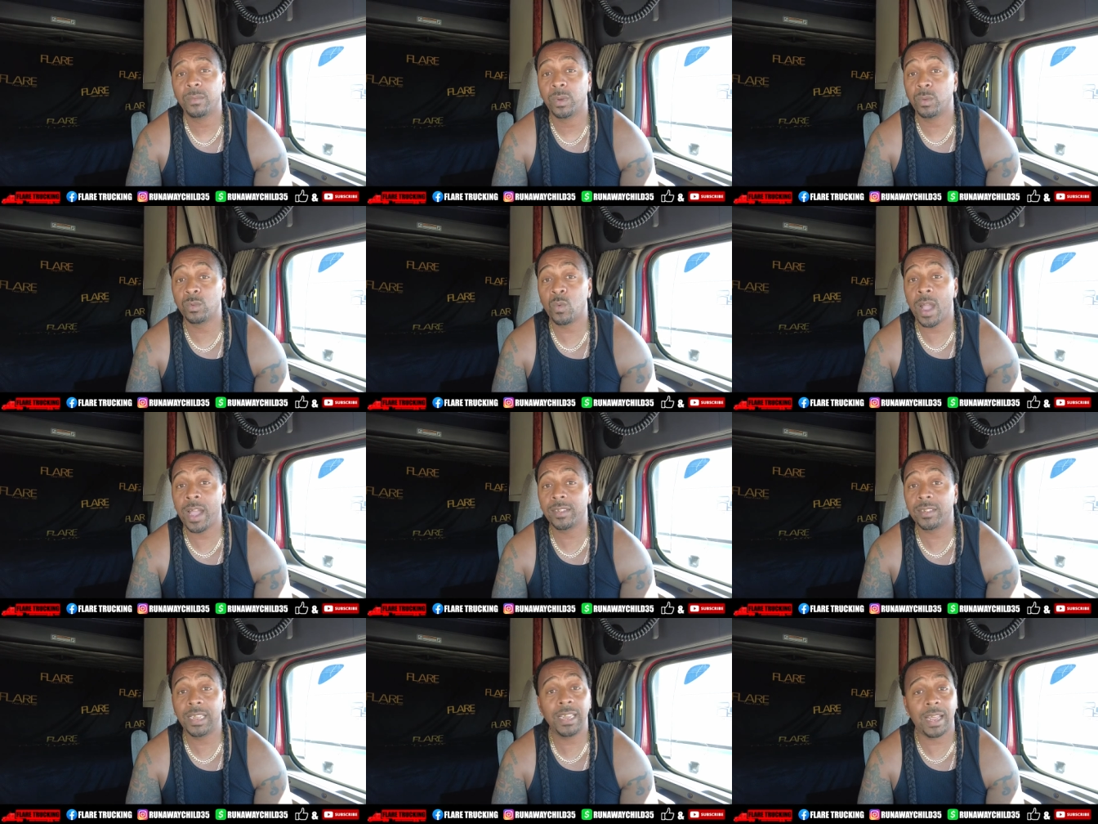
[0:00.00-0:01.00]
When it was
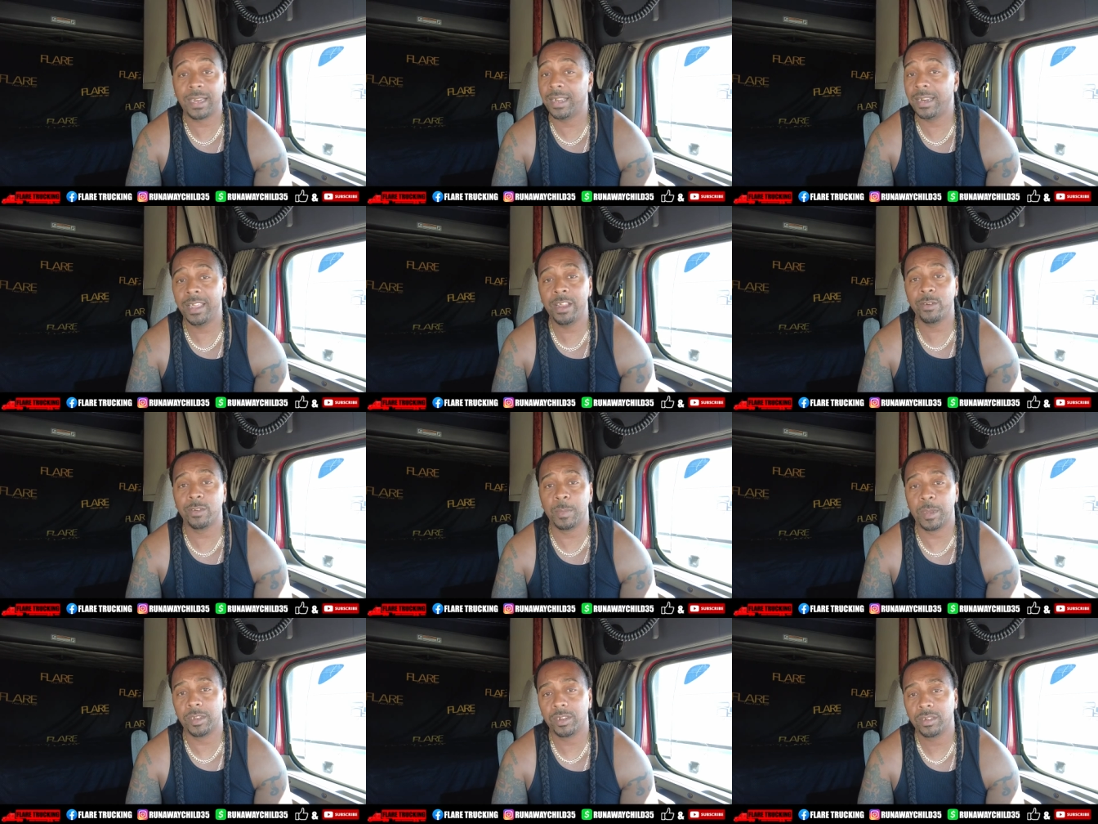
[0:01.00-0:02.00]
Weinstein, I didn't hear as
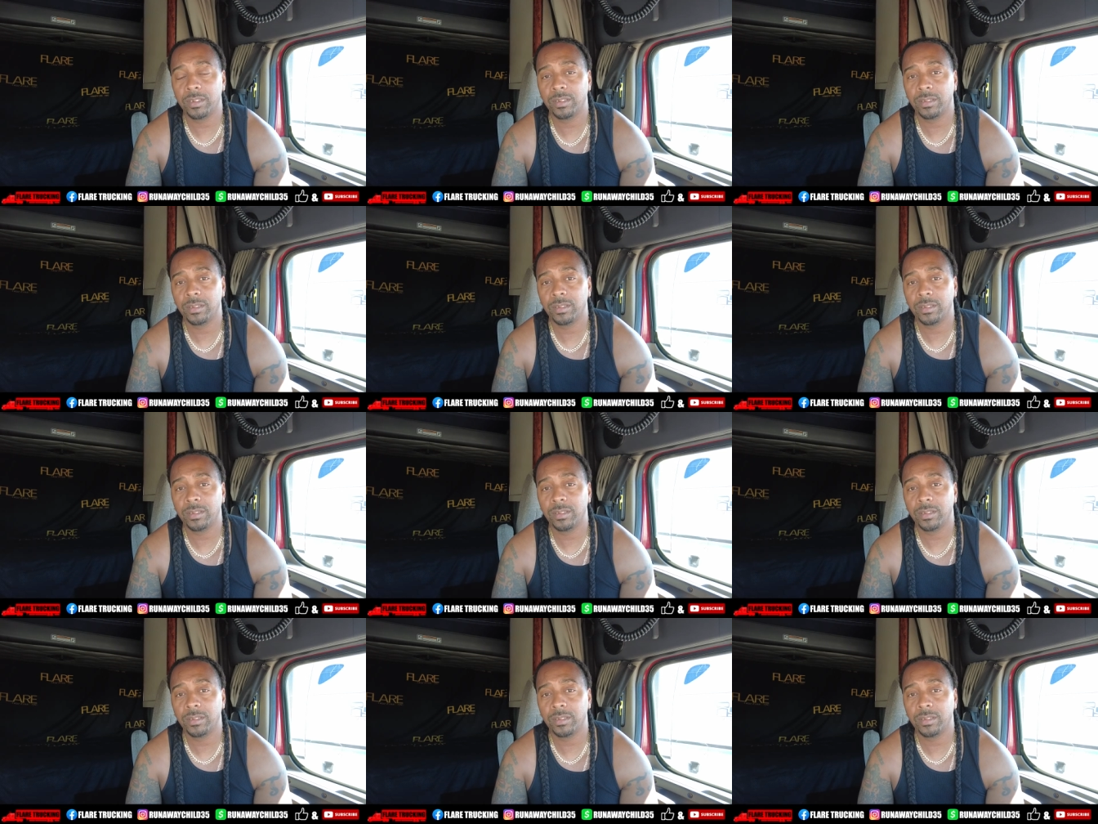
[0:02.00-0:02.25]
much.